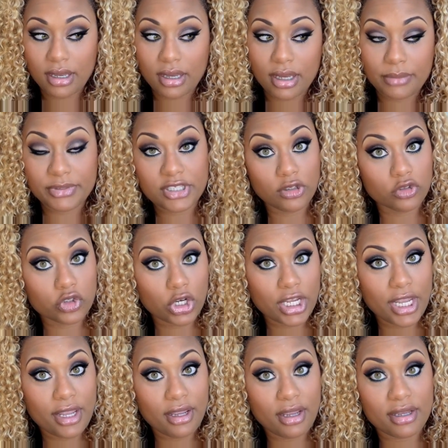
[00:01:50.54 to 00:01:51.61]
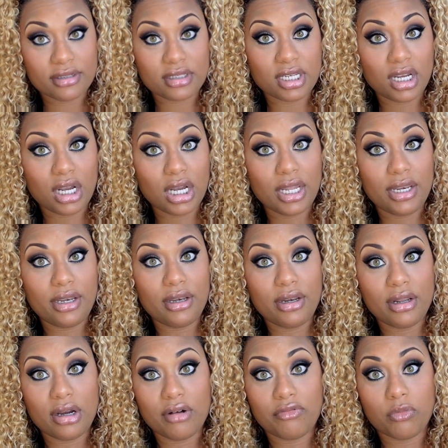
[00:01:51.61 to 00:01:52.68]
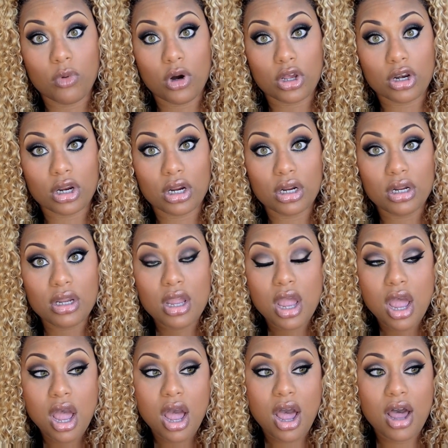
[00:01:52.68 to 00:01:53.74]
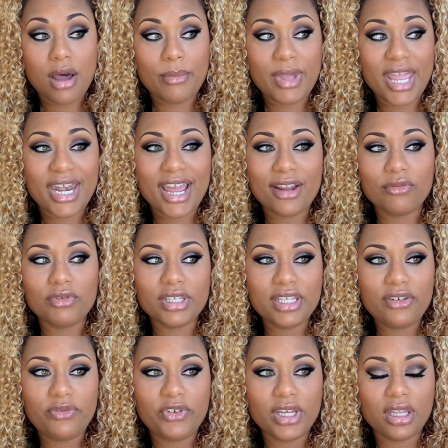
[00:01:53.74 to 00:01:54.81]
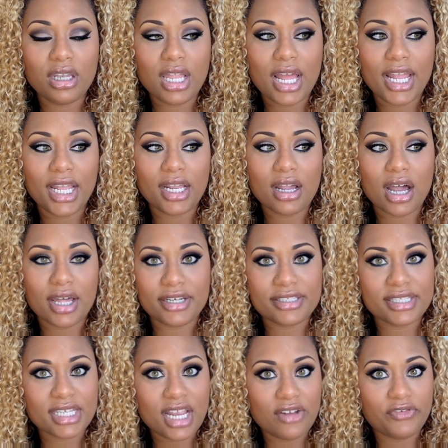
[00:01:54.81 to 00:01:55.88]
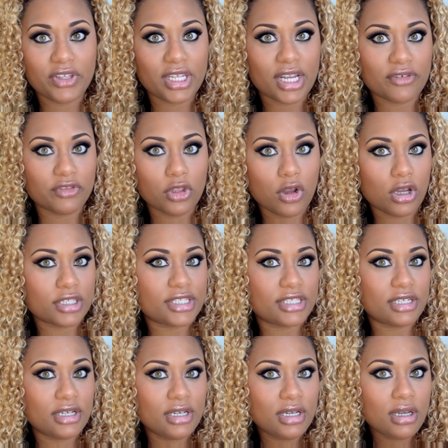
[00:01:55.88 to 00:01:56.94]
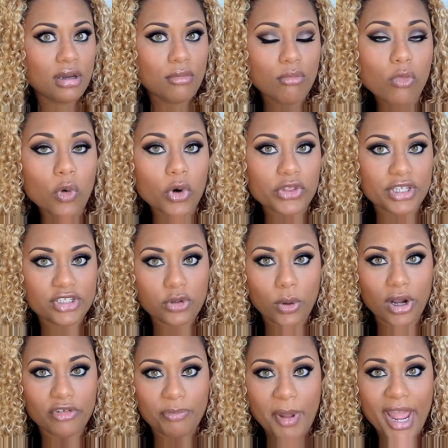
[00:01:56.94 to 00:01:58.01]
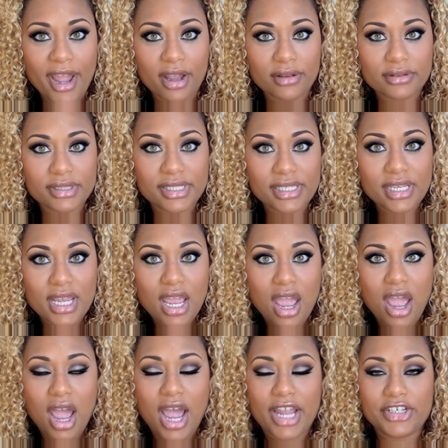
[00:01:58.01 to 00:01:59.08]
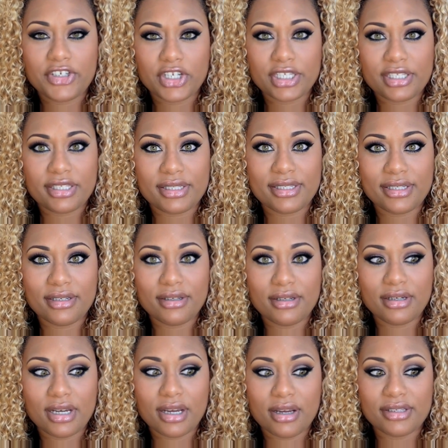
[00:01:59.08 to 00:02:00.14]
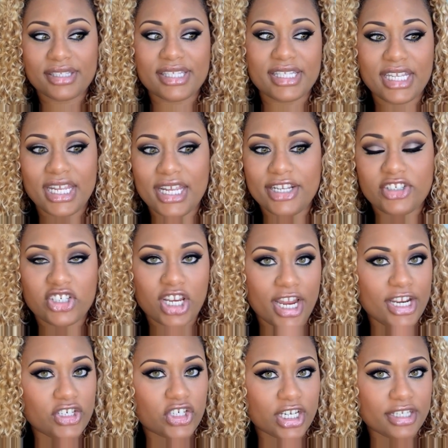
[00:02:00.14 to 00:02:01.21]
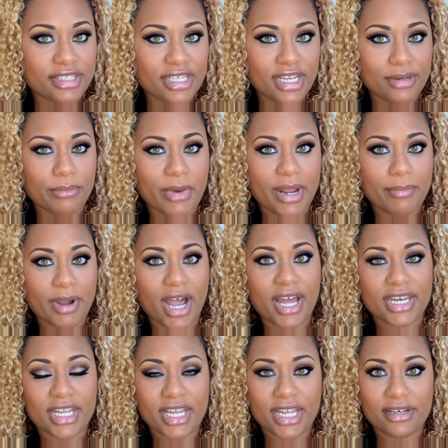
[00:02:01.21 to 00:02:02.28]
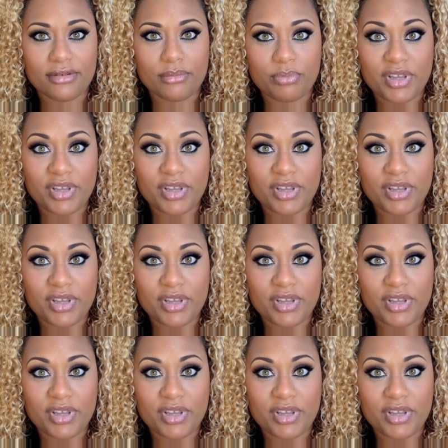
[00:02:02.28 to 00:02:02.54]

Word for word: I'm still drinking a ton of water. Um, and I really feel like, honestly, I feel like I've lost more than twelve pounds. I just see changes in my body, and